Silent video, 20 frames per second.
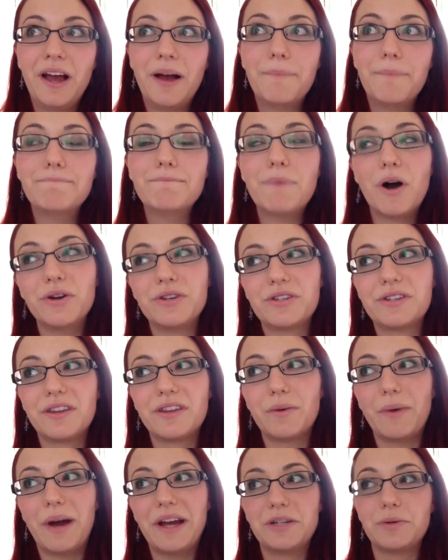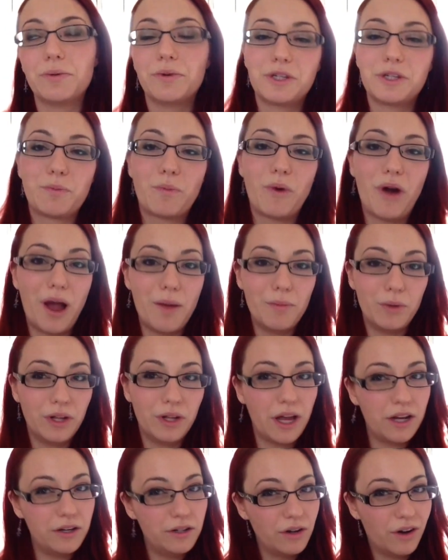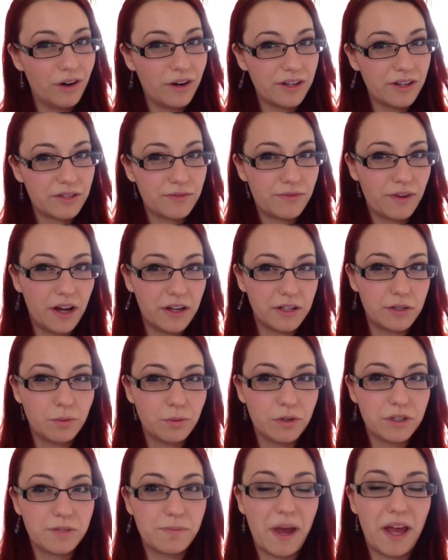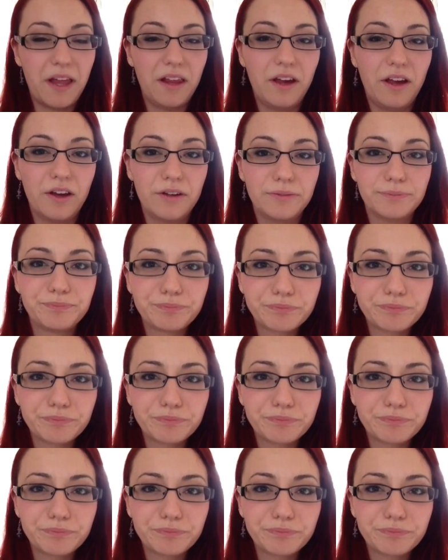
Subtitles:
most of the way towards primal and not as far towards paleo.